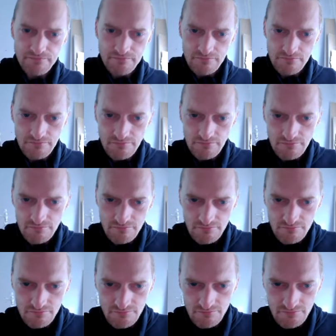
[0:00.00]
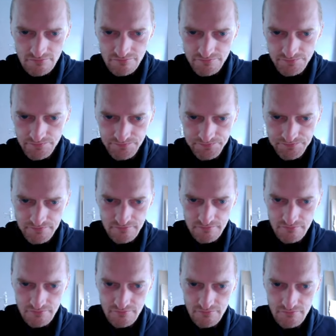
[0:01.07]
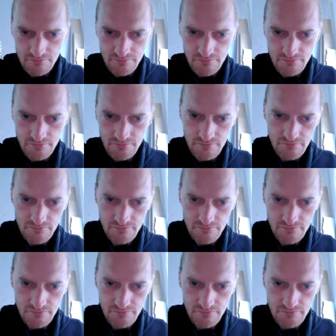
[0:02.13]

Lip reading: (no one is talking)